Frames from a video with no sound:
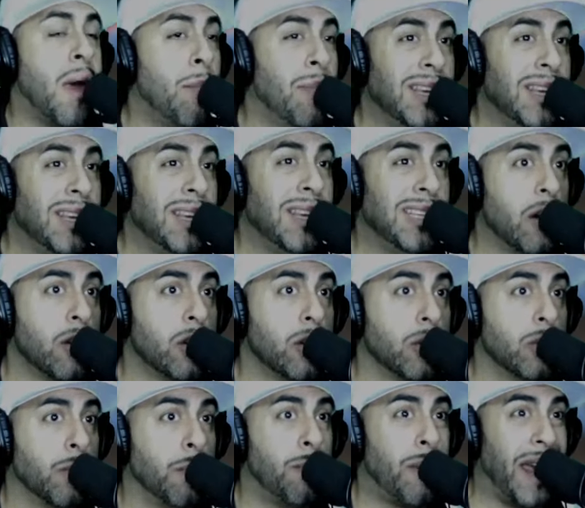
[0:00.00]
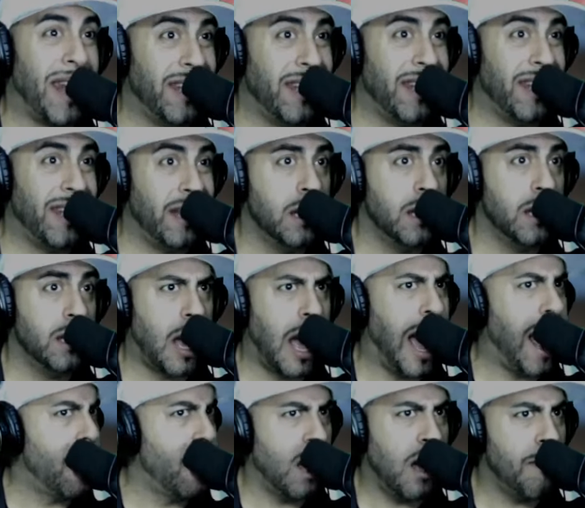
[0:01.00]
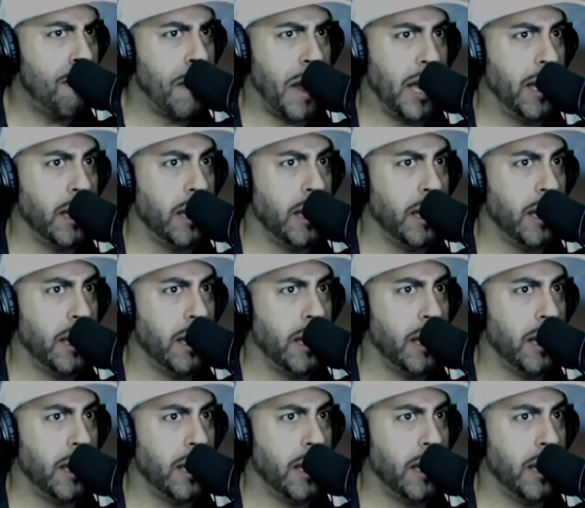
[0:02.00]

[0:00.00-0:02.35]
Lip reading: me tell you, pernil. I love pernil.